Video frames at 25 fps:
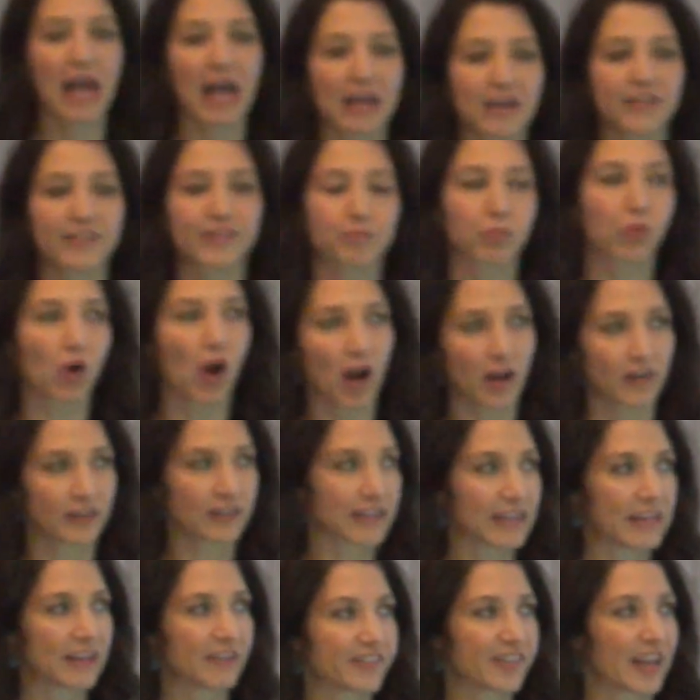as
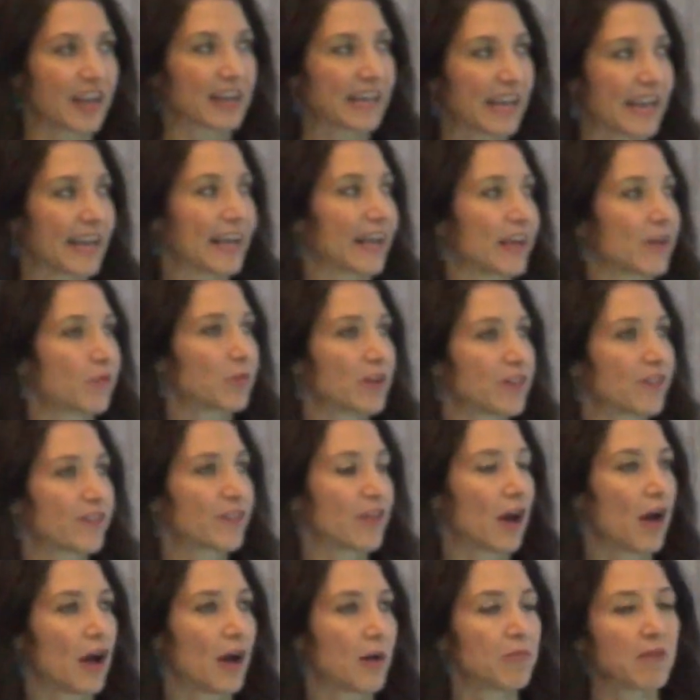broadly as I can
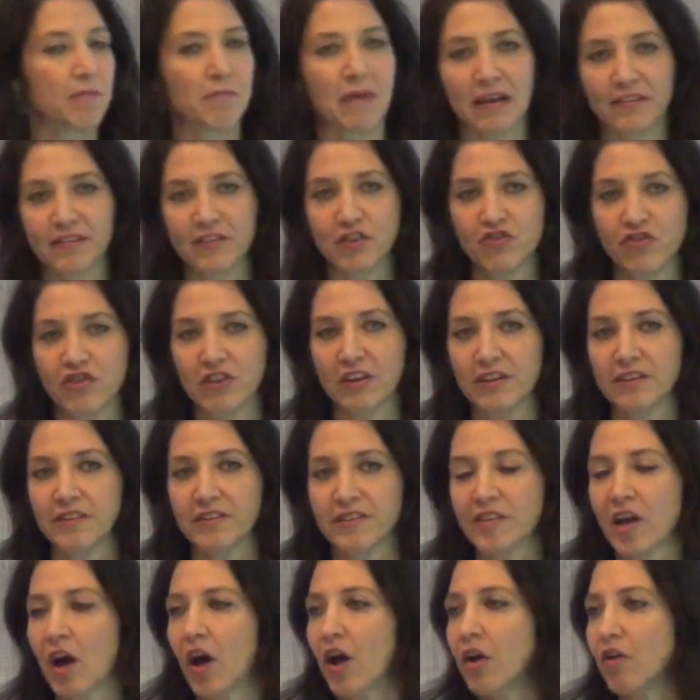with the
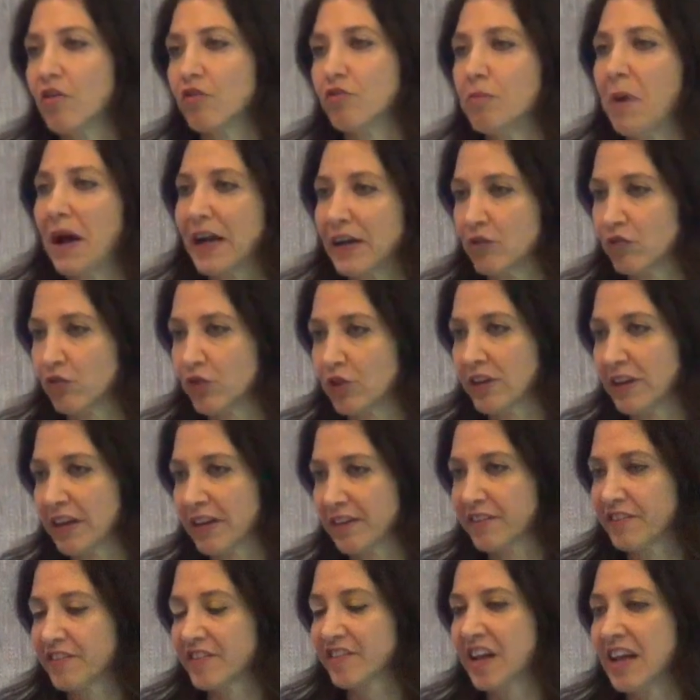messages of
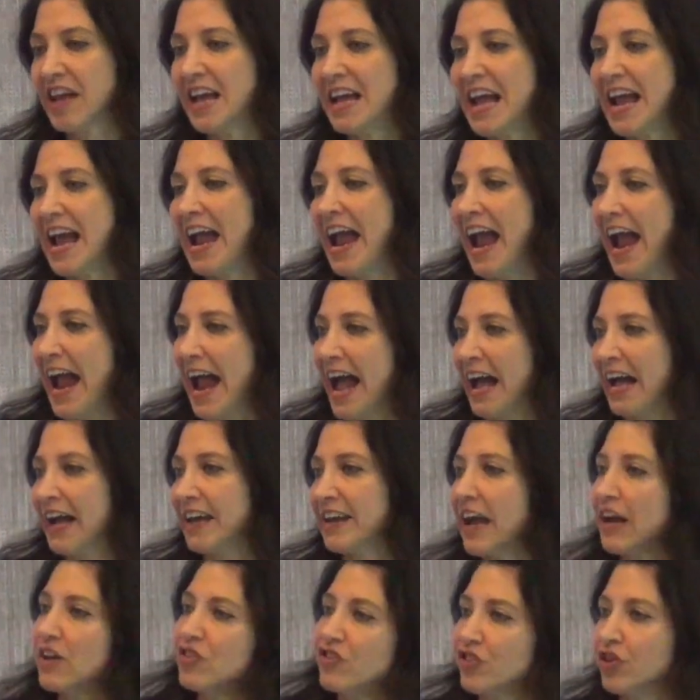mindfulness.
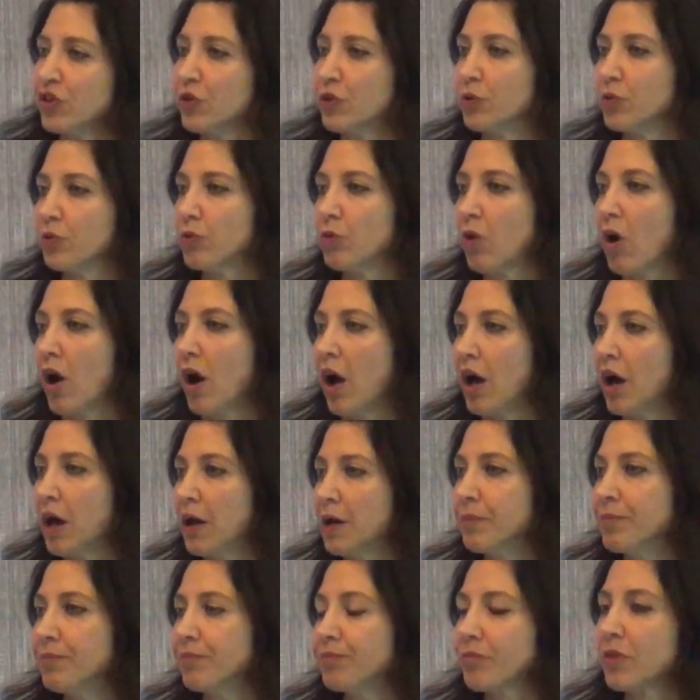And I do
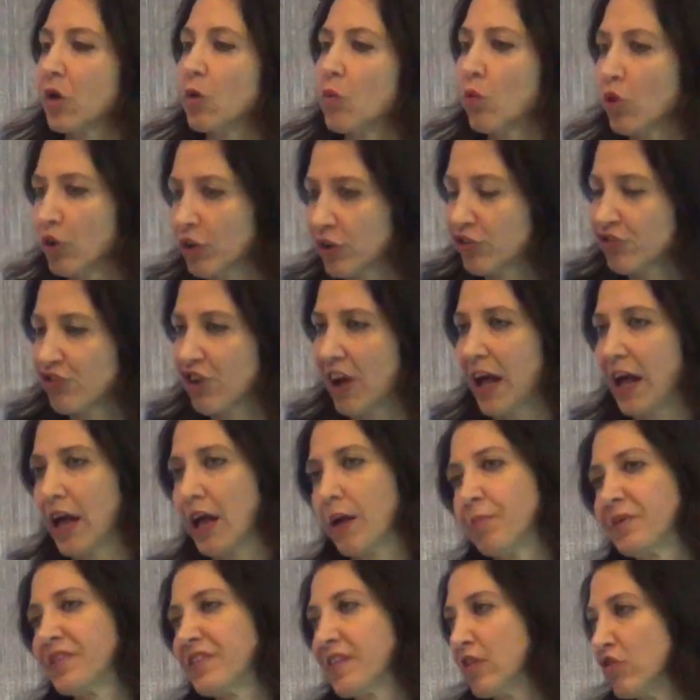
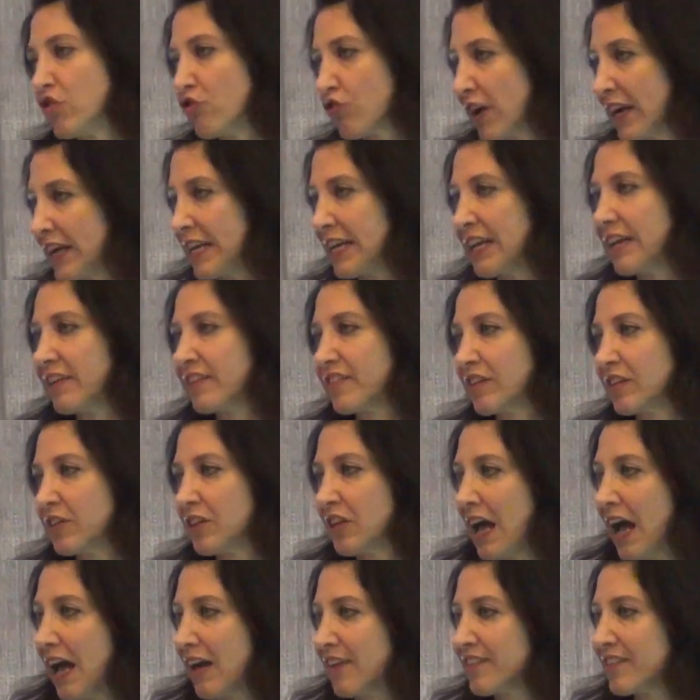workshops and trainings
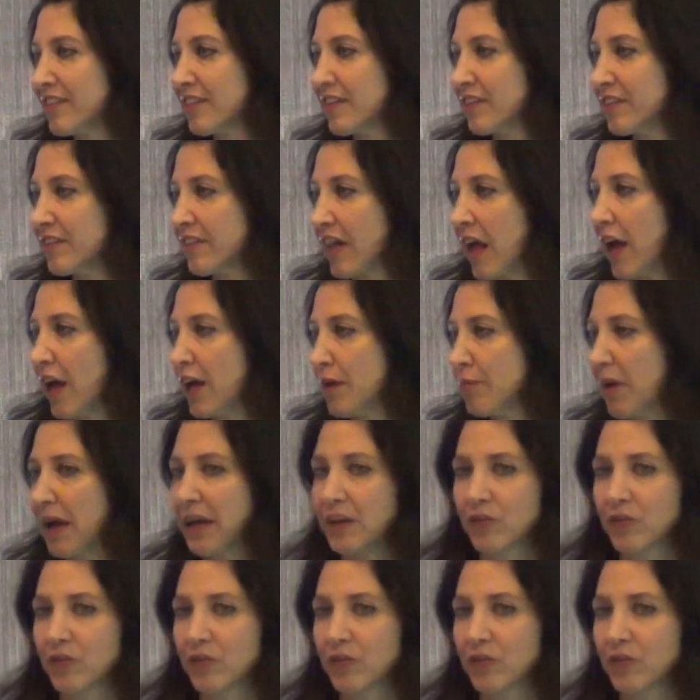and classes on